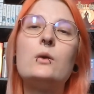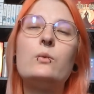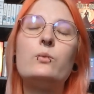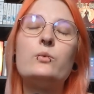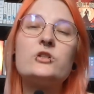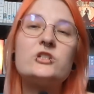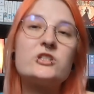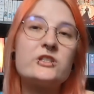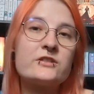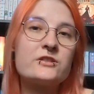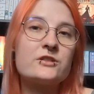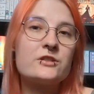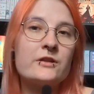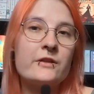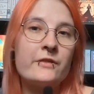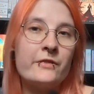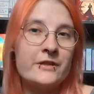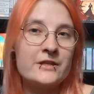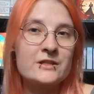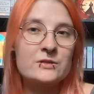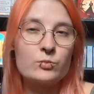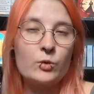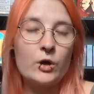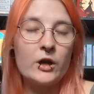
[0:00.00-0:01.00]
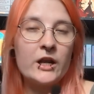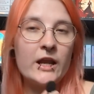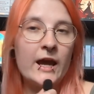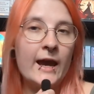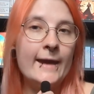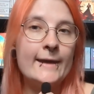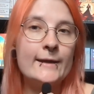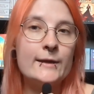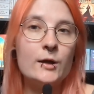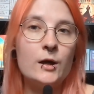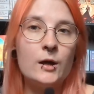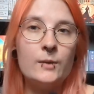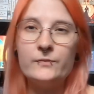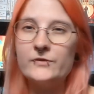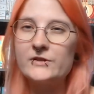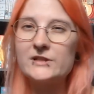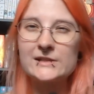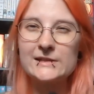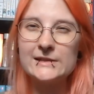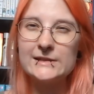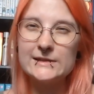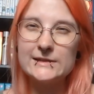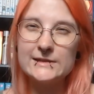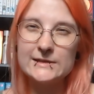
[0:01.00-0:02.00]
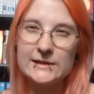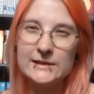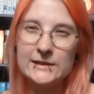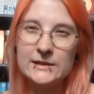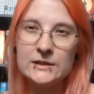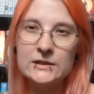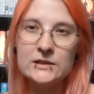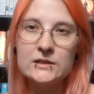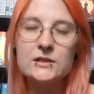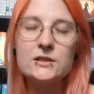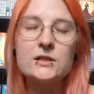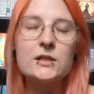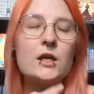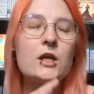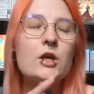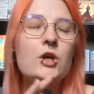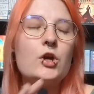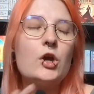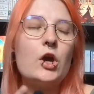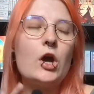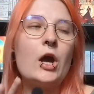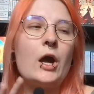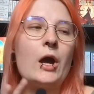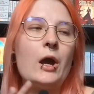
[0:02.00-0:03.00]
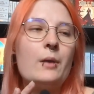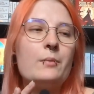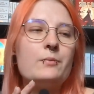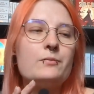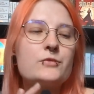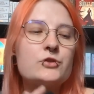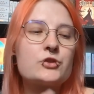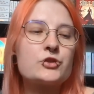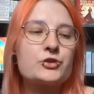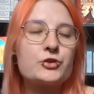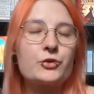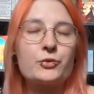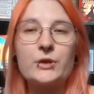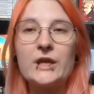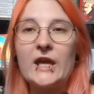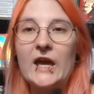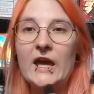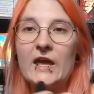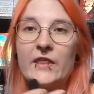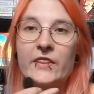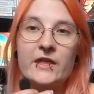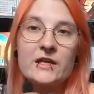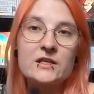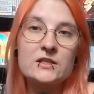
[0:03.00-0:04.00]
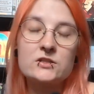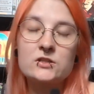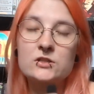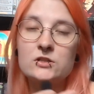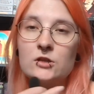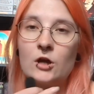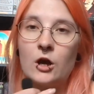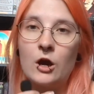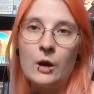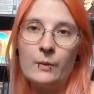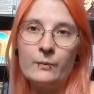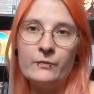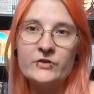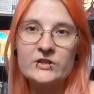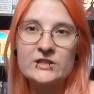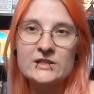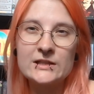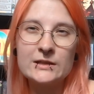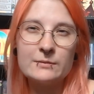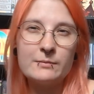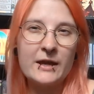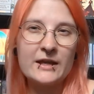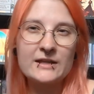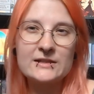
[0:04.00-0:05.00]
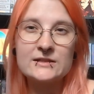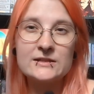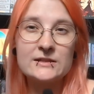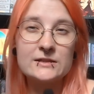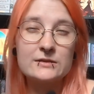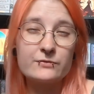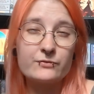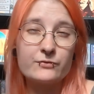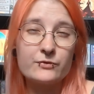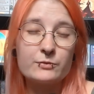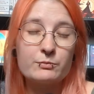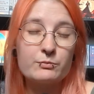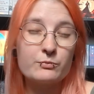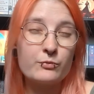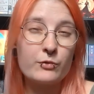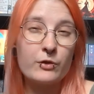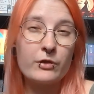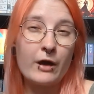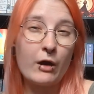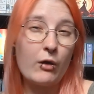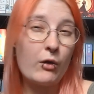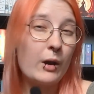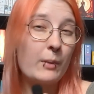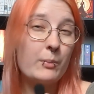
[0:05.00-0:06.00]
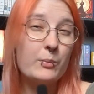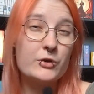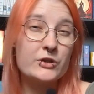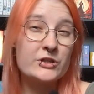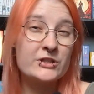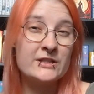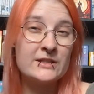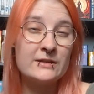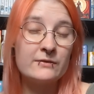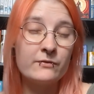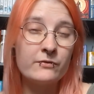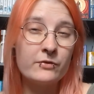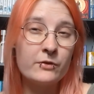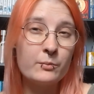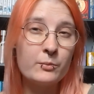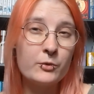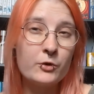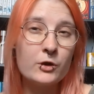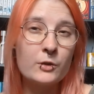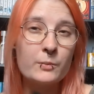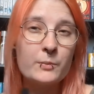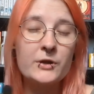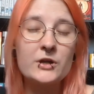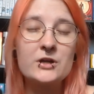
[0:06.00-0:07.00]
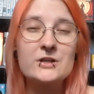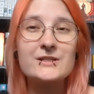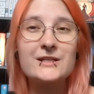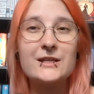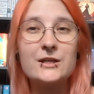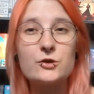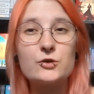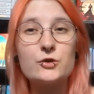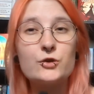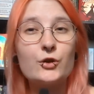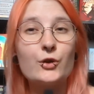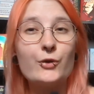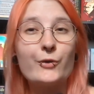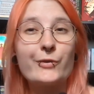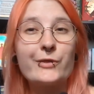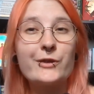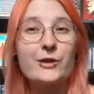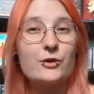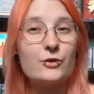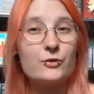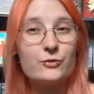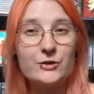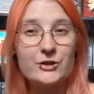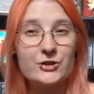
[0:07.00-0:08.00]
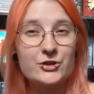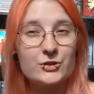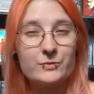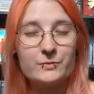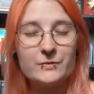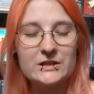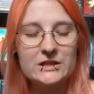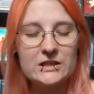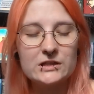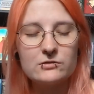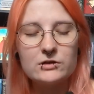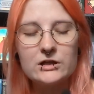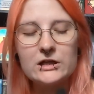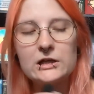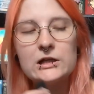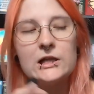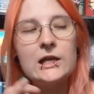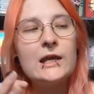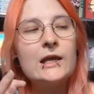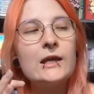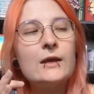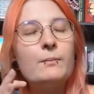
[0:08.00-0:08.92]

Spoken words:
With this one, I obviously didn't. So yeah, that is obviously makes it different with how I perceive the book because I don't know the original material.